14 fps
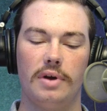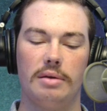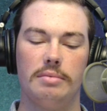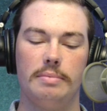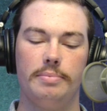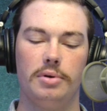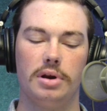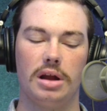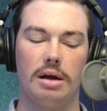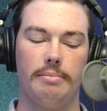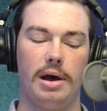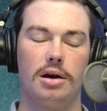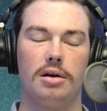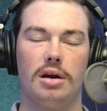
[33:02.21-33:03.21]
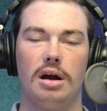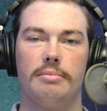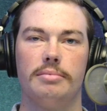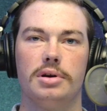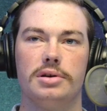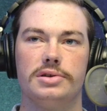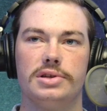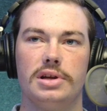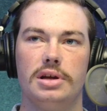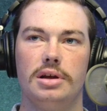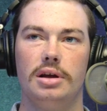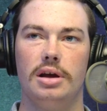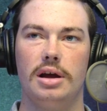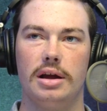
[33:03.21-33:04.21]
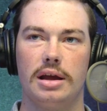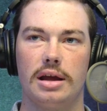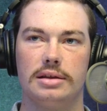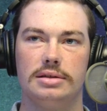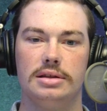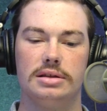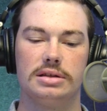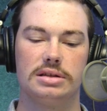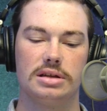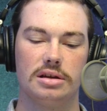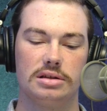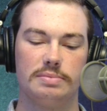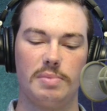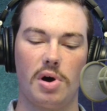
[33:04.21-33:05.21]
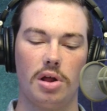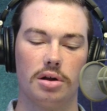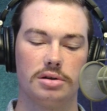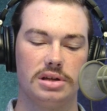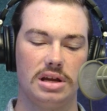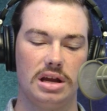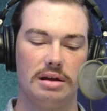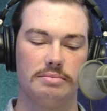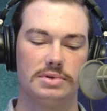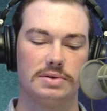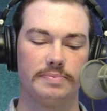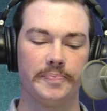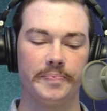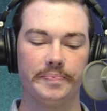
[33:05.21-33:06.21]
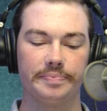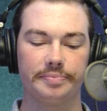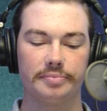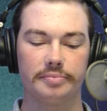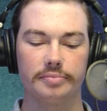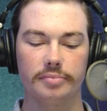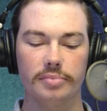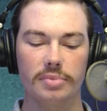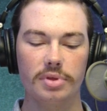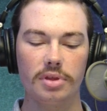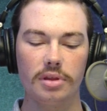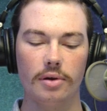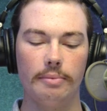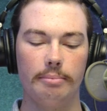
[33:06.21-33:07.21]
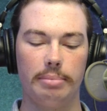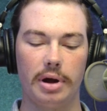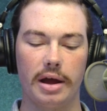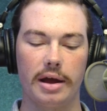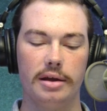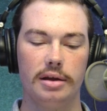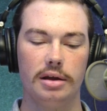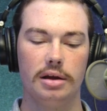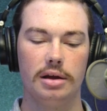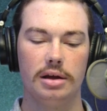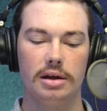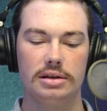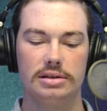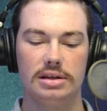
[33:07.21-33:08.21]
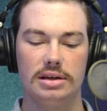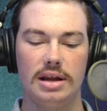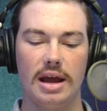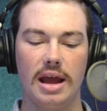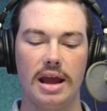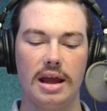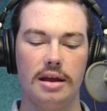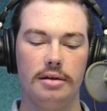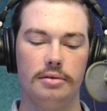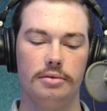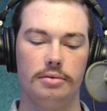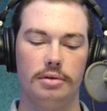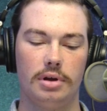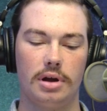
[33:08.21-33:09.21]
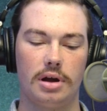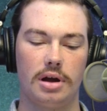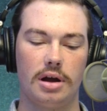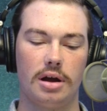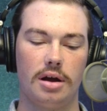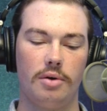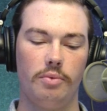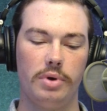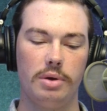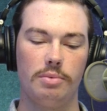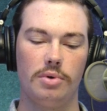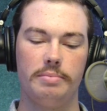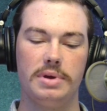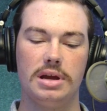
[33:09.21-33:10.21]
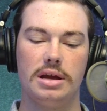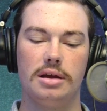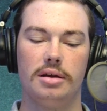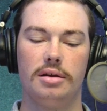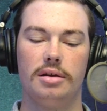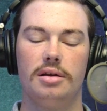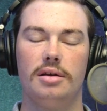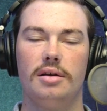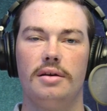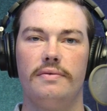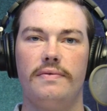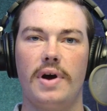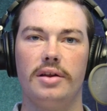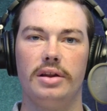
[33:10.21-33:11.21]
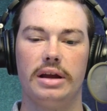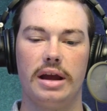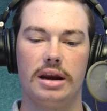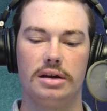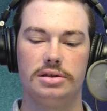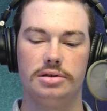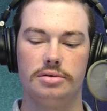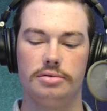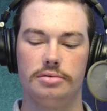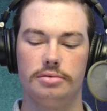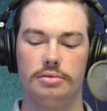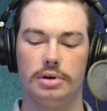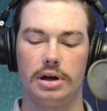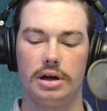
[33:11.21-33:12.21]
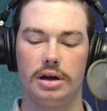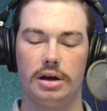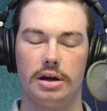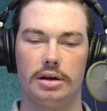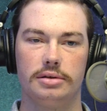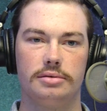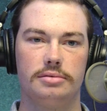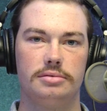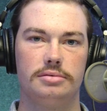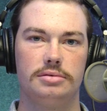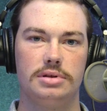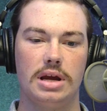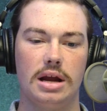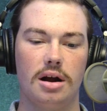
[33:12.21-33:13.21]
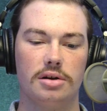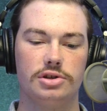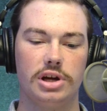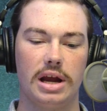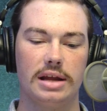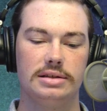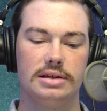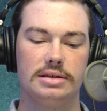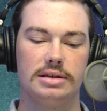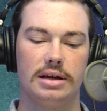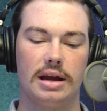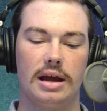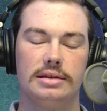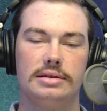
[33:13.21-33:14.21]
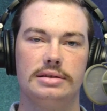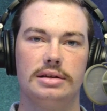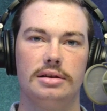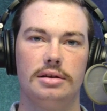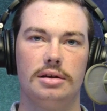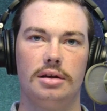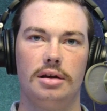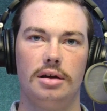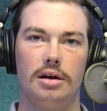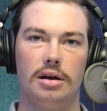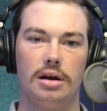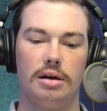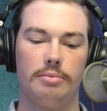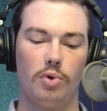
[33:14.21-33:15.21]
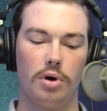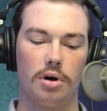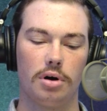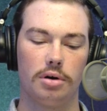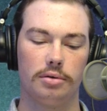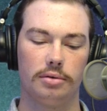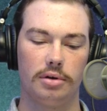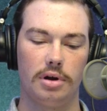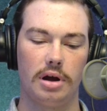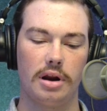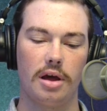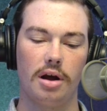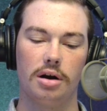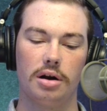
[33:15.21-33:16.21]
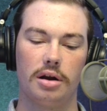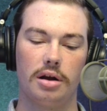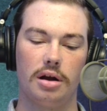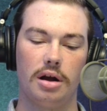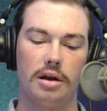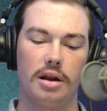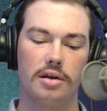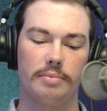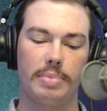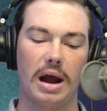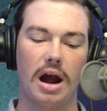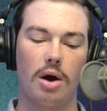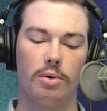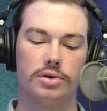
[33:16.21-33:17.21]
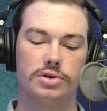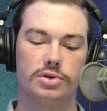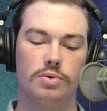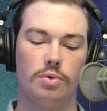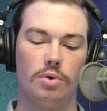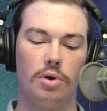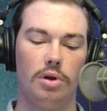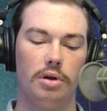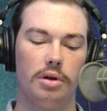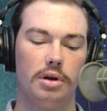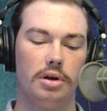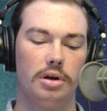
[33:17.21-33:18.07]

and be putting up better numbers against these smaller teams. But today, we will be finally getting to take our chances against another power school.